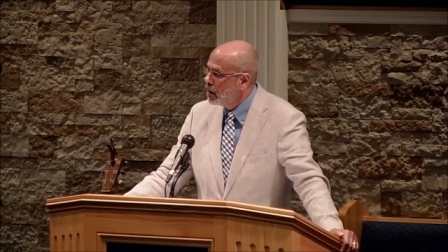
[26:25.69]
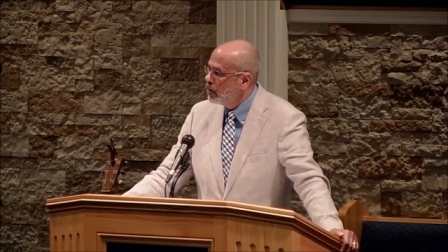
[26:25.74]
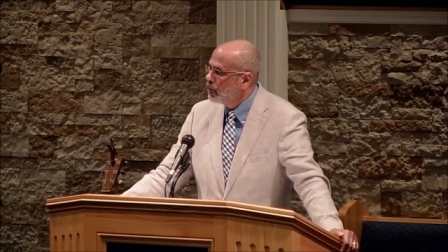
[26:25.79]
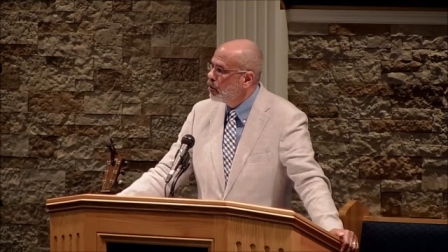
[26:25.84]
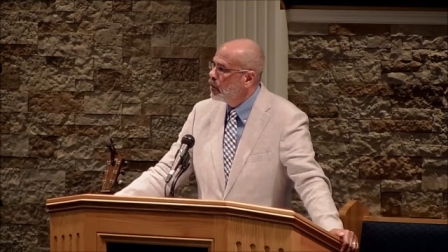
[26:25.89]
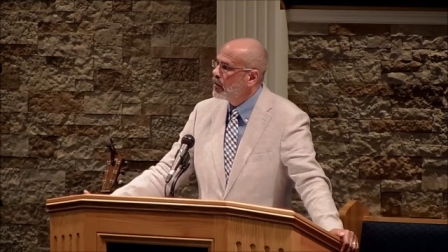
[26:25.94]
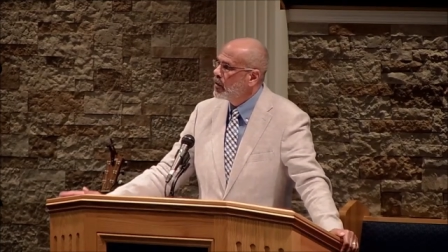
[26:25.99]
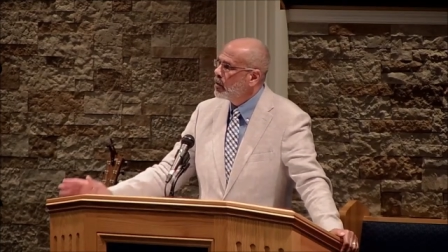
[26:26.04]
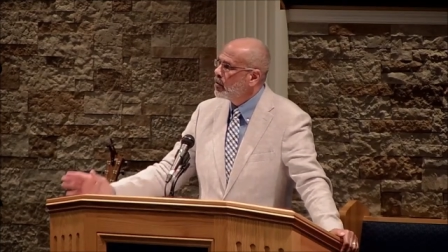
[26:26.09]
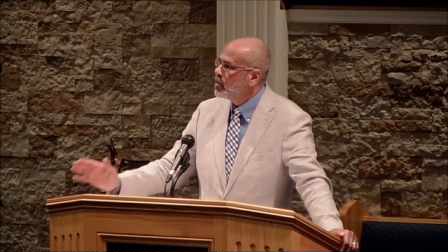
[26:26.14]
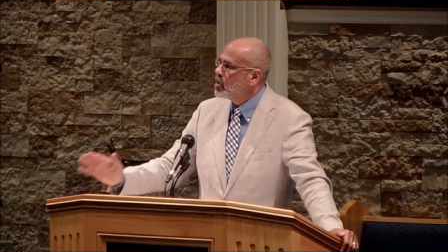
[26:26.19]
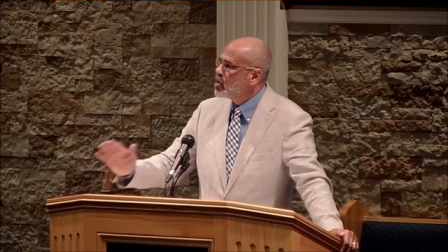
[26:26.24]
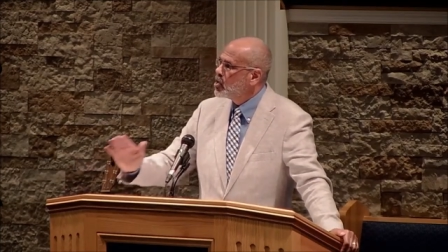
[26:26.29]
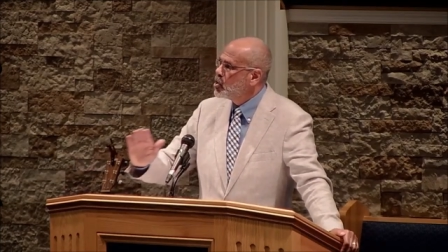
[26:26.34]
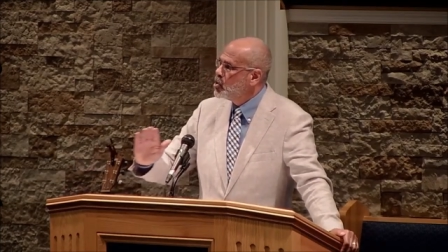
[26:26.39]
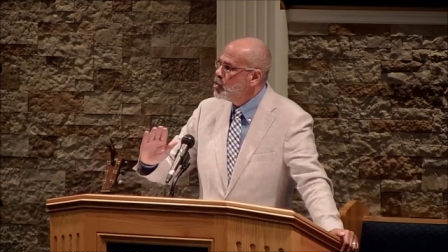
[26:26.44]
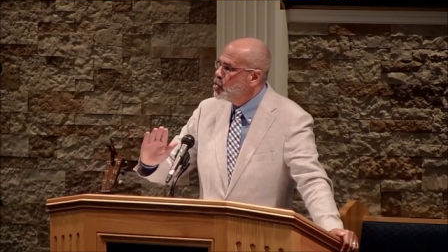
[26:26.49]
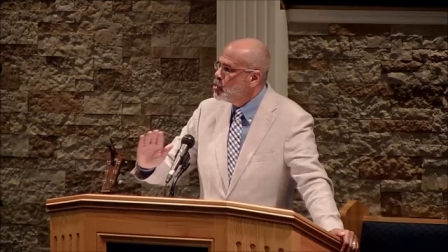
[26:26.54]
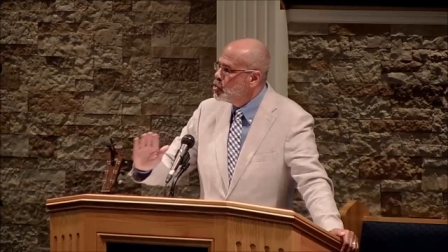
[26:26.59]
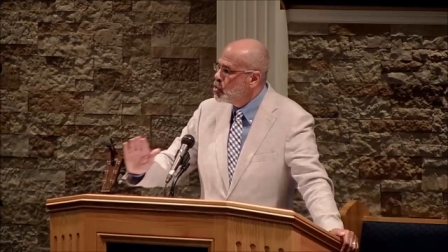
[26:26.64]
for there is
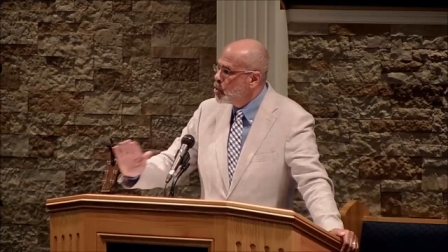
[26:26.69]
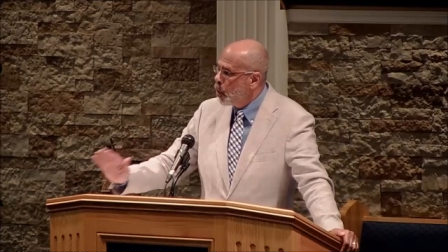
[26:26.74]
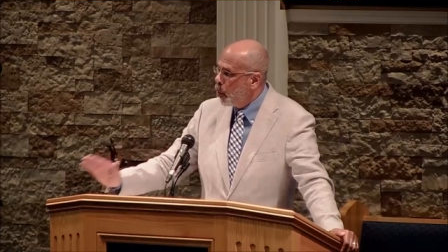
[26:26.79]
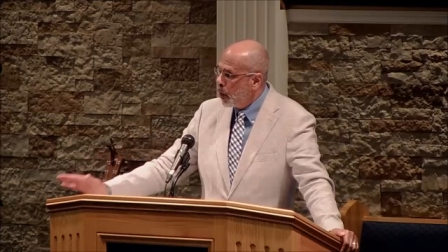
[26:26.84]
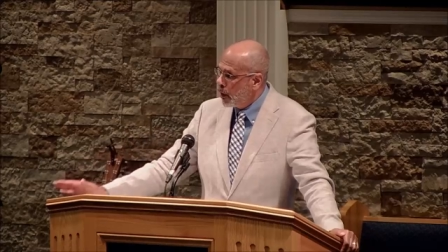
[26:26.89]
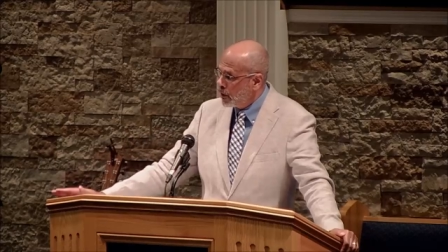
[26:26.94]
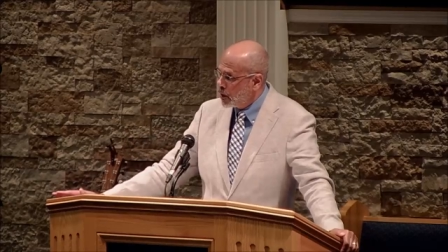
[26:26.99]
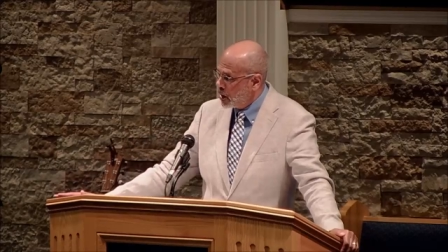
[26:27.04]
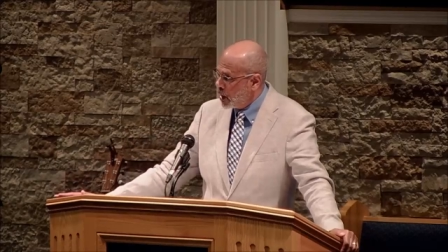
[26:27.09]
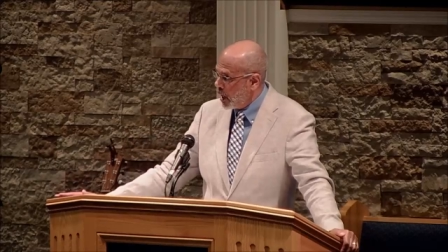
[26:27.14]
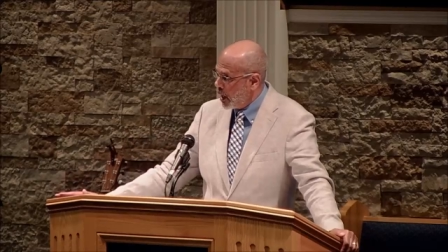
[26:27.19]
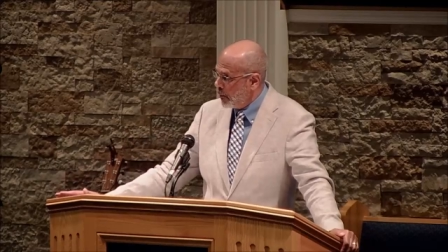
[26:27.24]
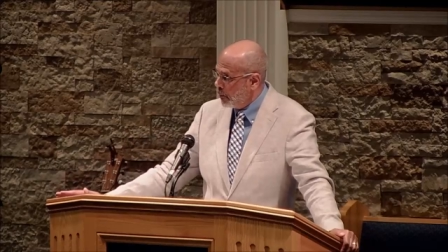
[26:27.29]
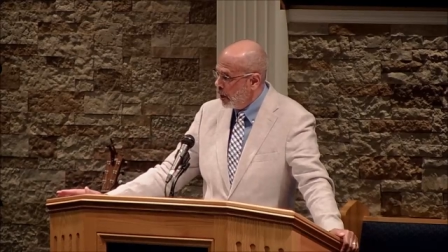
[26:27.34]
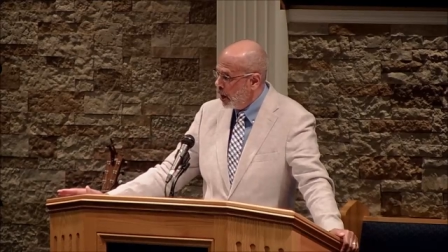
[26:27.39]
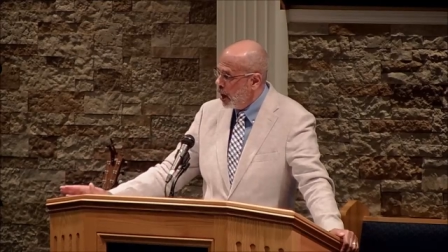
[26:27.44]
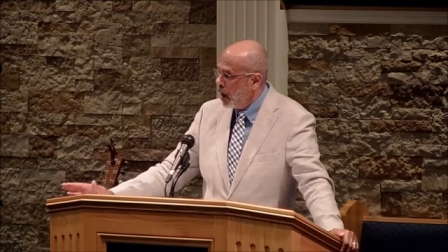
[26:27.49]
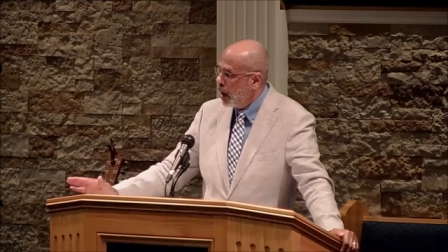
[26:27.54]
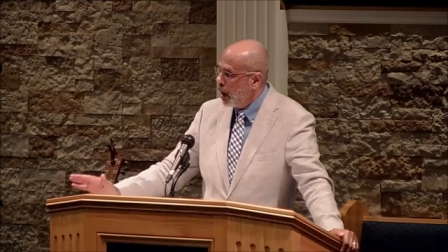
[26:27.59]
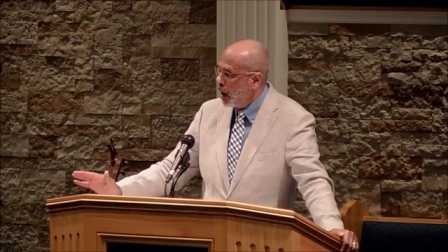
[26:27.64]
no other name
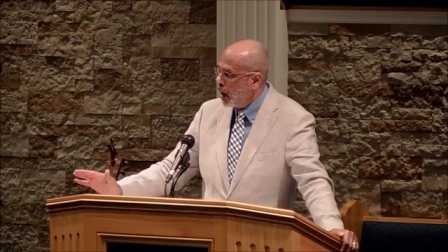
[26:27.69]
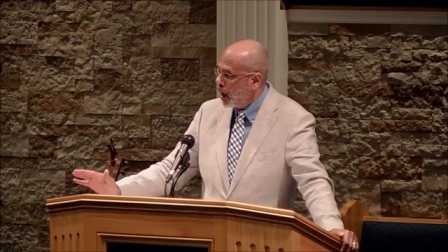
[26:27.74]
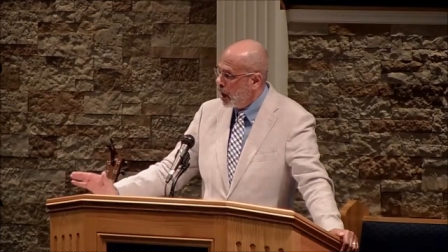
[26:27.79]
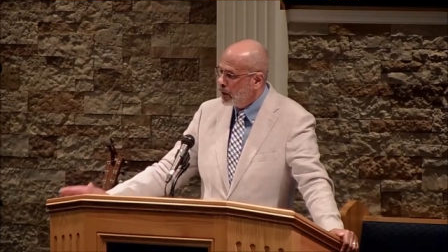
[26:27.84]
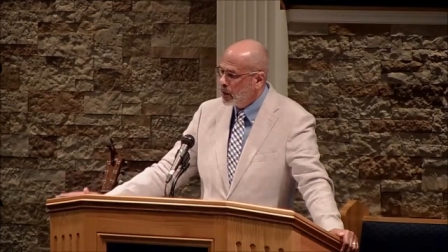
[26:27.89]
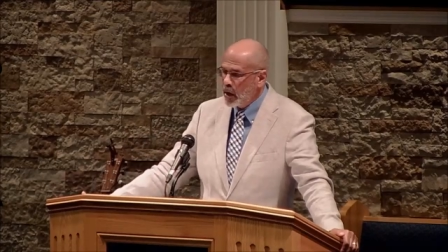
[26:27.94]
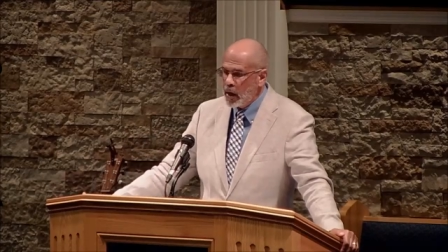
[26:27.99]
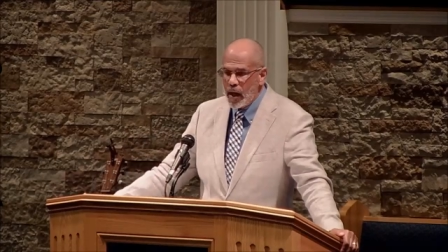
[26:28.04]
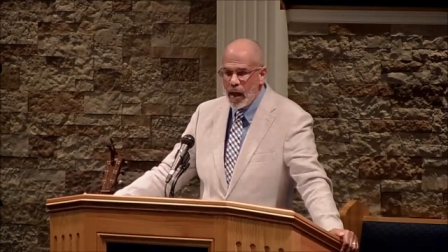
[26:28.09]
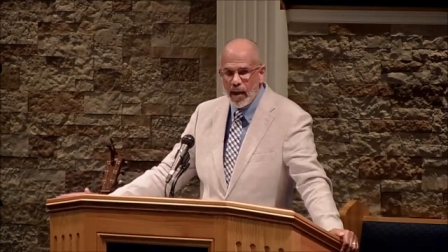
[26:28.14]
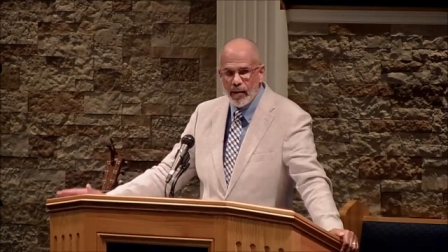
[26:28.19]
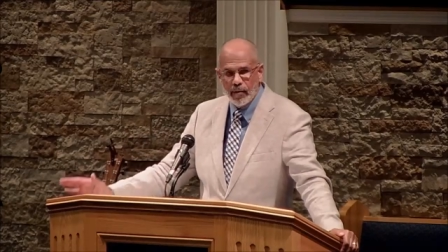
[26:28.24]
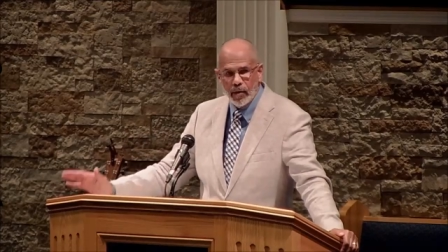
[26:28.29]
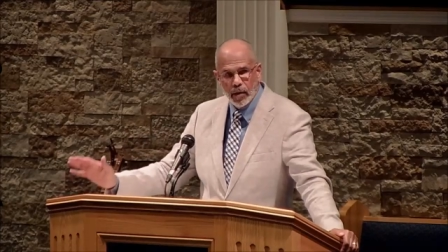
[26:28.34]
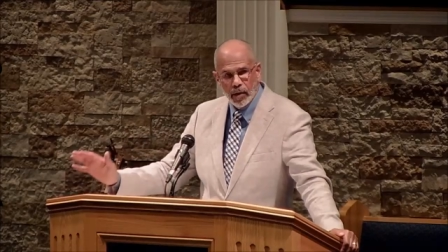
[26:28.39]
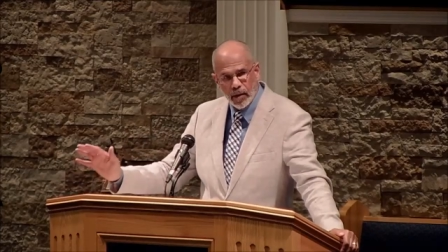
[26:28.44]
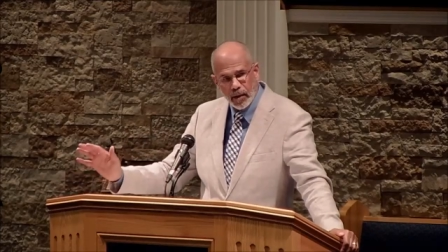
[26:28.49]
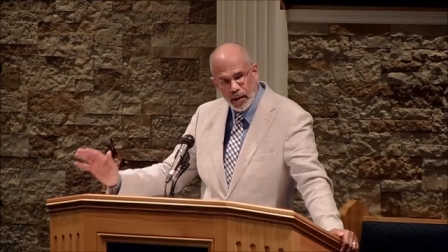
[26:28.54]
under heaven